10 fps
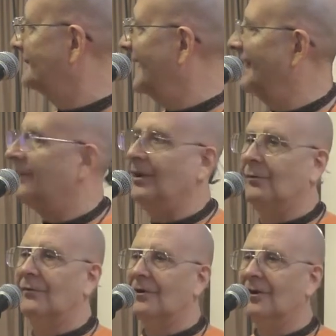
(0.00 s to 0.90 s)
at the
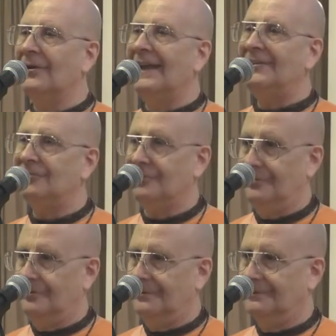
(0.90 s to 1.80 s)
overall
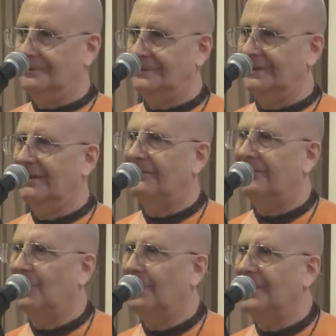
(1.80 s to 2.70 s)
nature of
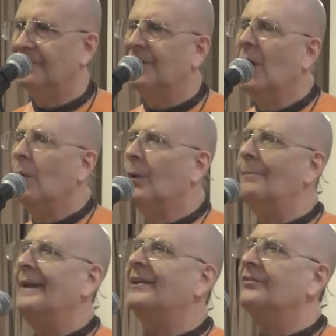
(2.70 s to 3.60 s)
phobias.
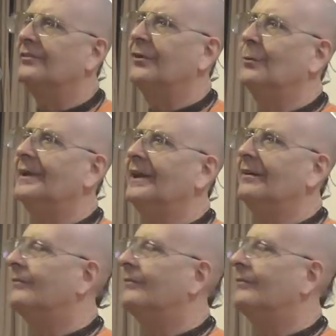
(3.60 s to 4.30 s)
What makes a phobia a